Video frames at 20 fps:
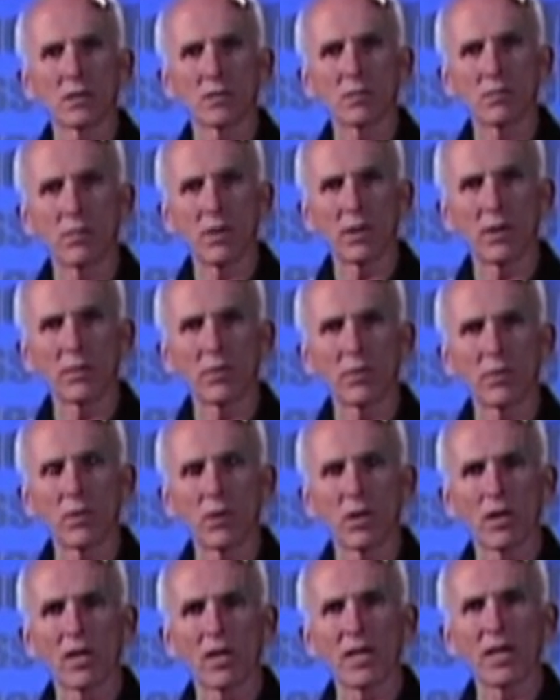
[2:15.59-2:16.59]
that people who
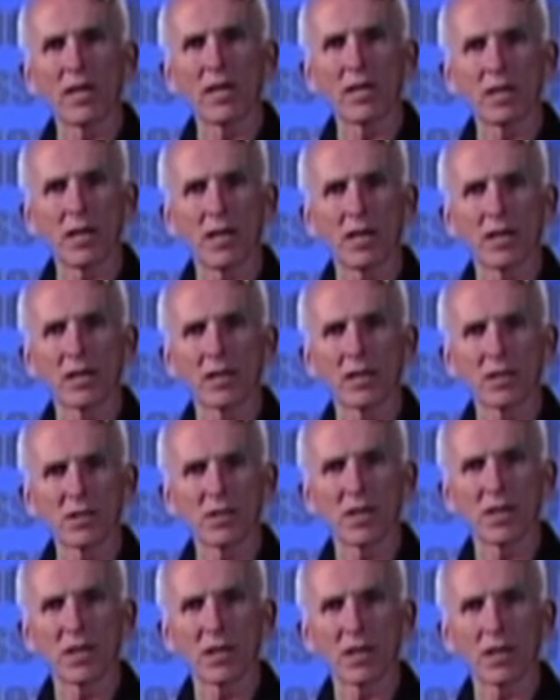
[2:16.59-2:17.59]
are lean tend to
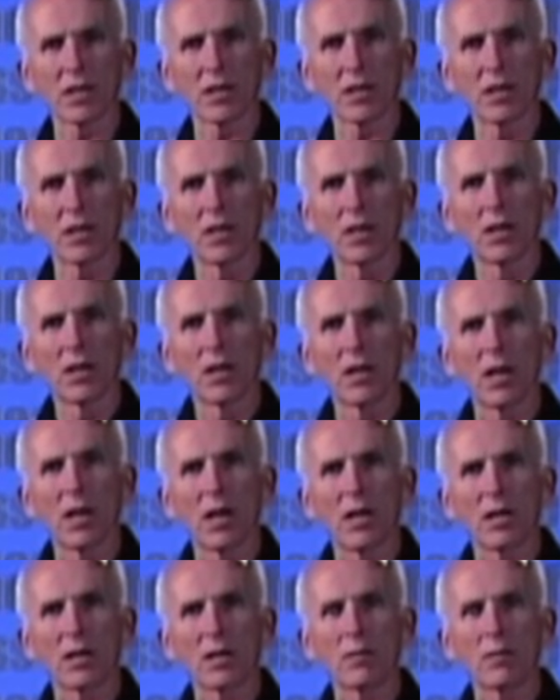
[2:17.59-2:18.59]
sink, and
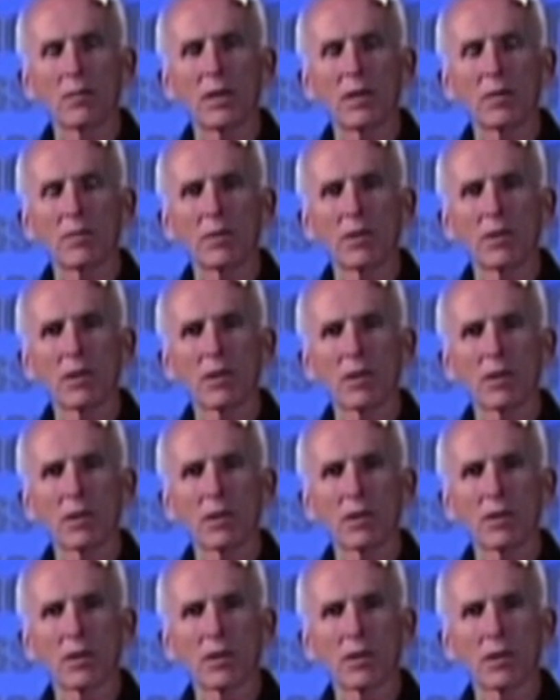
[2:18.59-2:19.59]
the people that
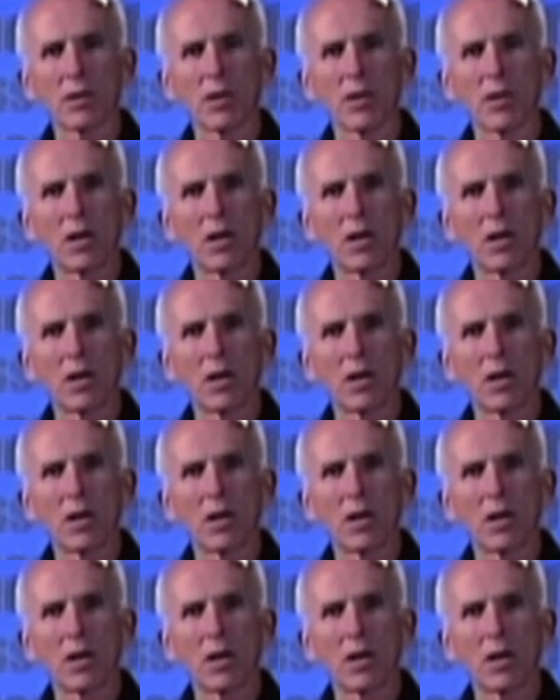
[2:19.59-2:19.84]
are